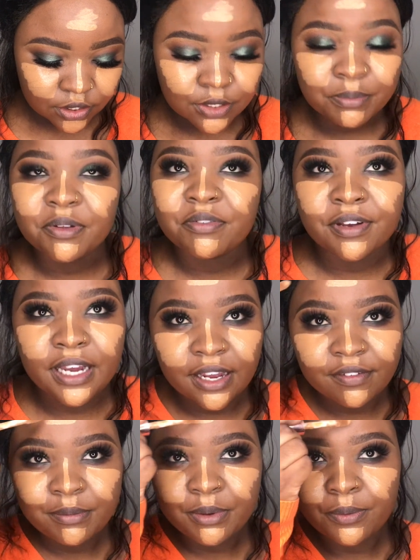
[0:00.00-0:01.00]
To be fair, I
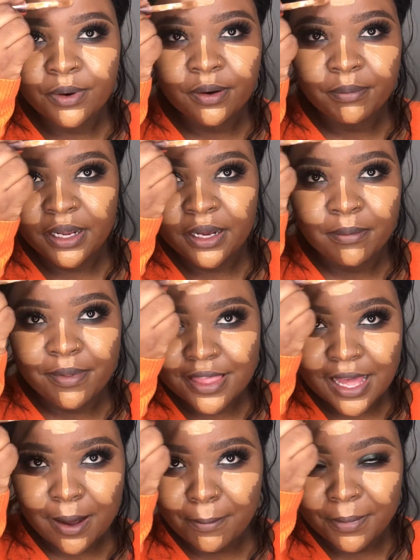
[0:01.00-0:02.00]
haven't been wearing makeup
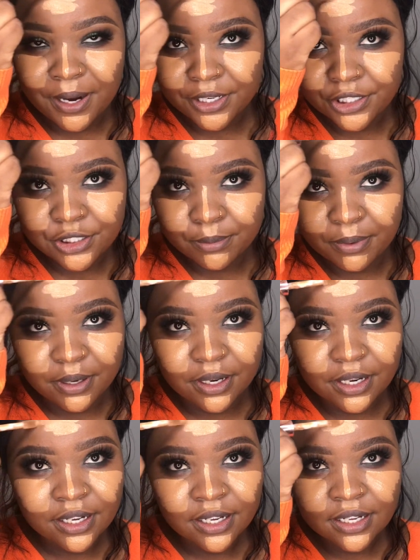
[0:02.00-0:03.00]
that much,
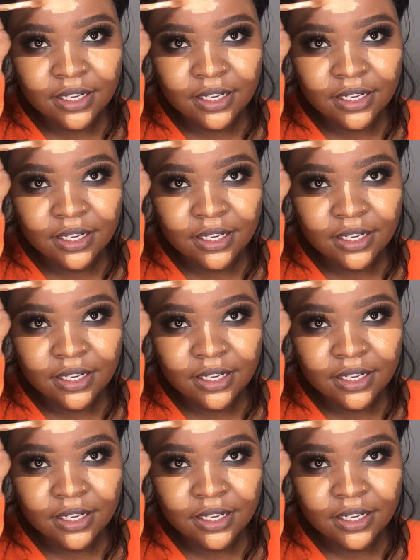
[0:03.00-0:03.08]
but